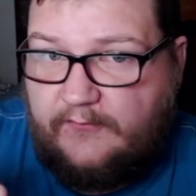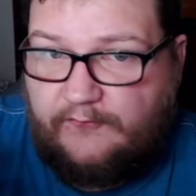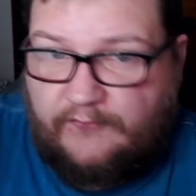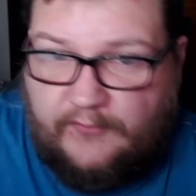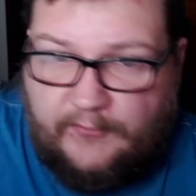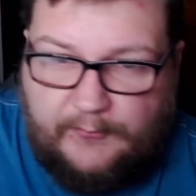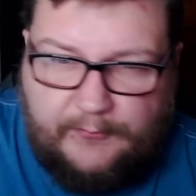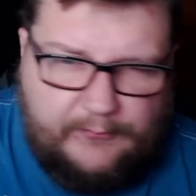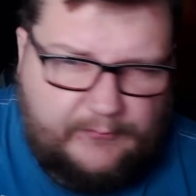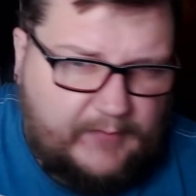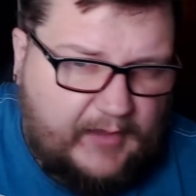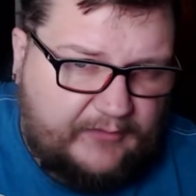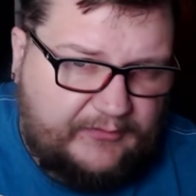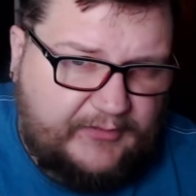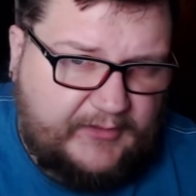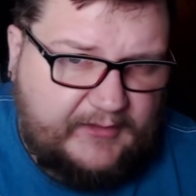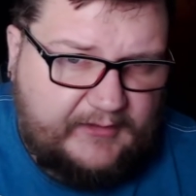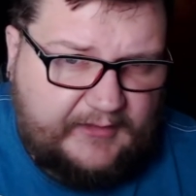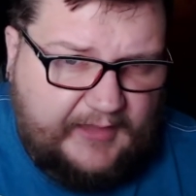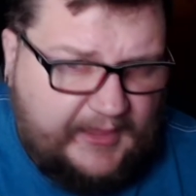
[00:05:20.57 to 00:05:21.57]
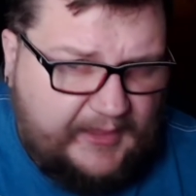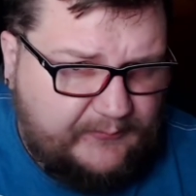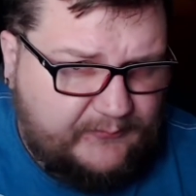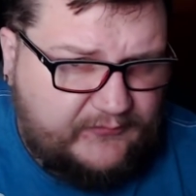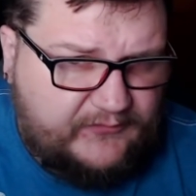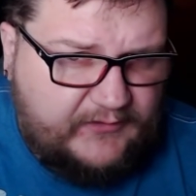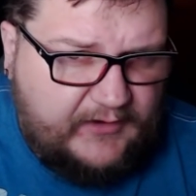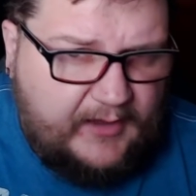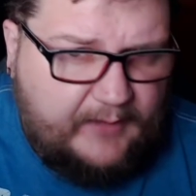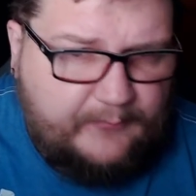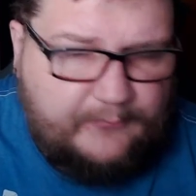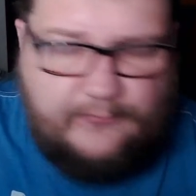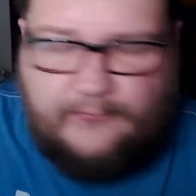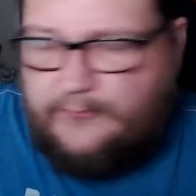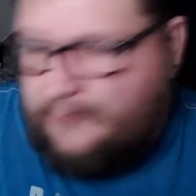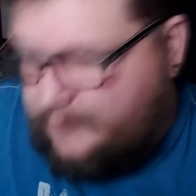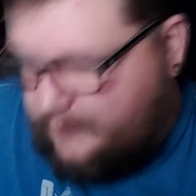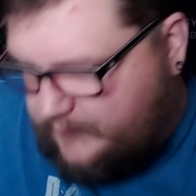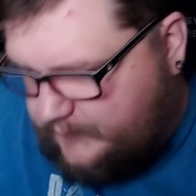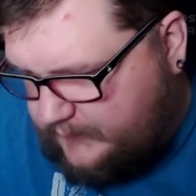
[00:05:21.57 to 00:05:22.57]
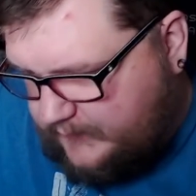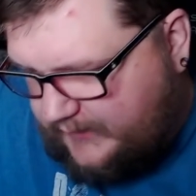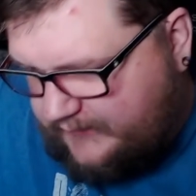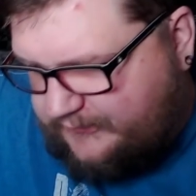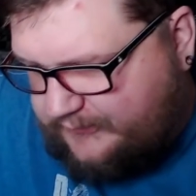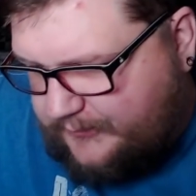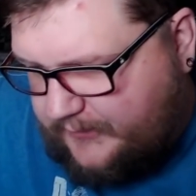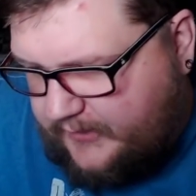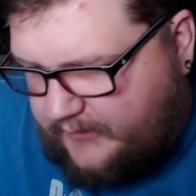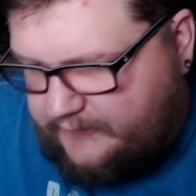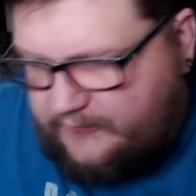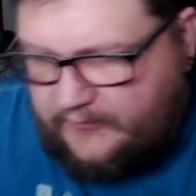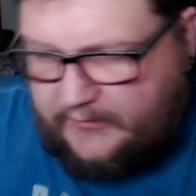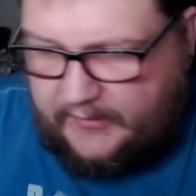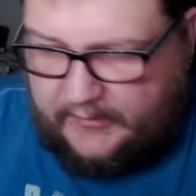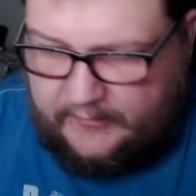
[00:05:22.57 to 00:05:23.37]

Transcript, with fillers: from I think GameStop not sponsored.